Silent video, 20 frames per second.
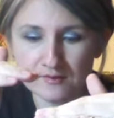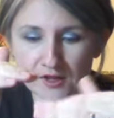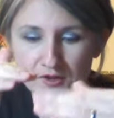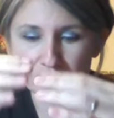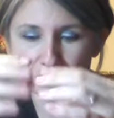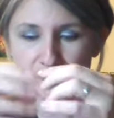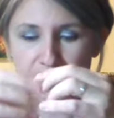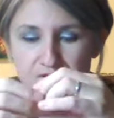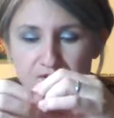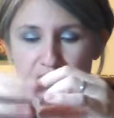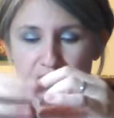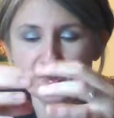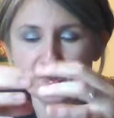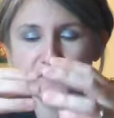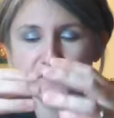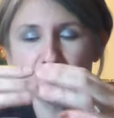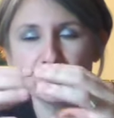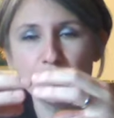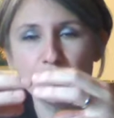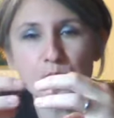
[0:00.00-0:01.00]
you can,
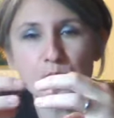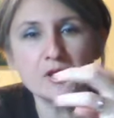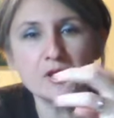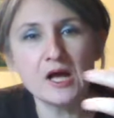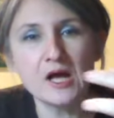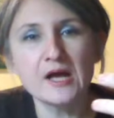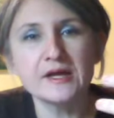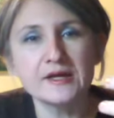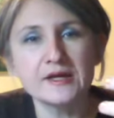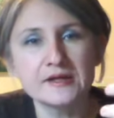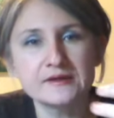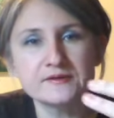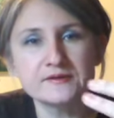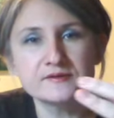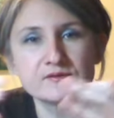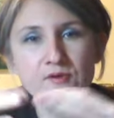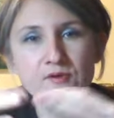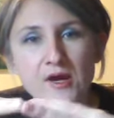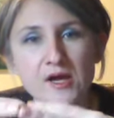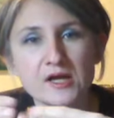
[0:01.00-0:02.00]
if you apply
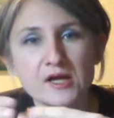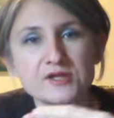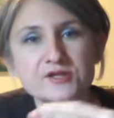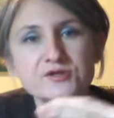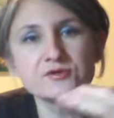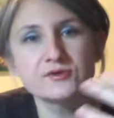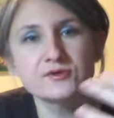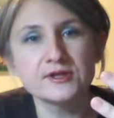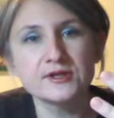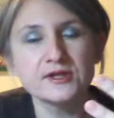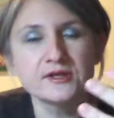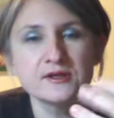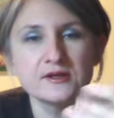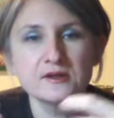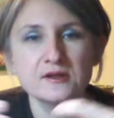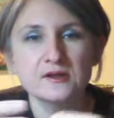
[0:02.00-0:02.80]
it gradually,